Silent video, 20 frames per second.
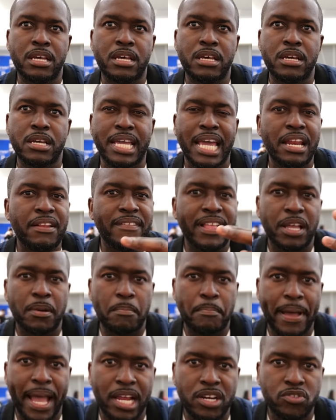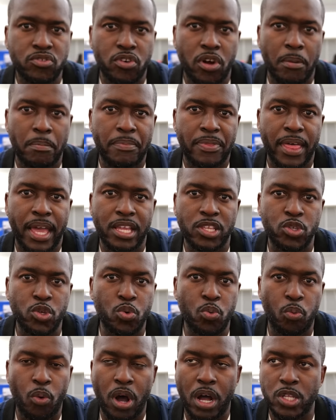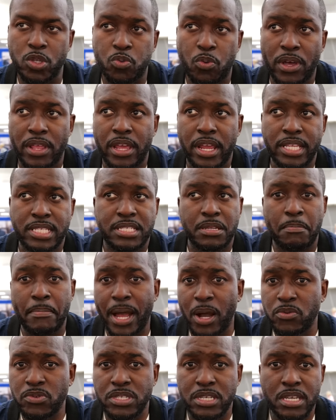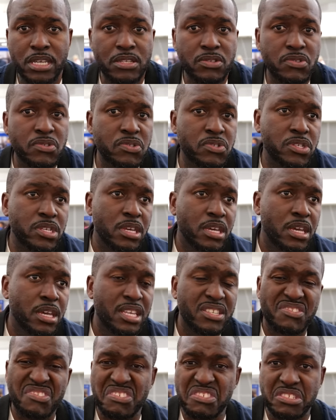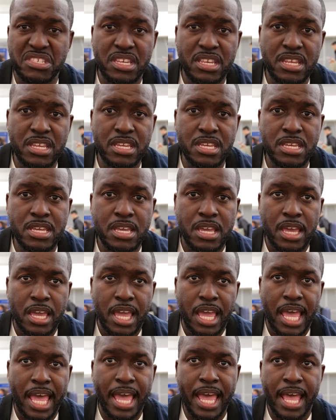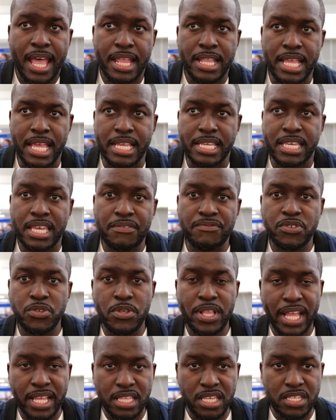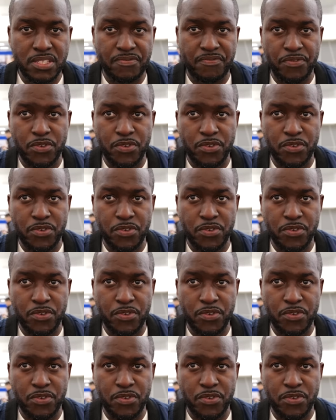uh, kind of like a backdrop that you want, whether it's the mountains, it's the city, and it gives you like this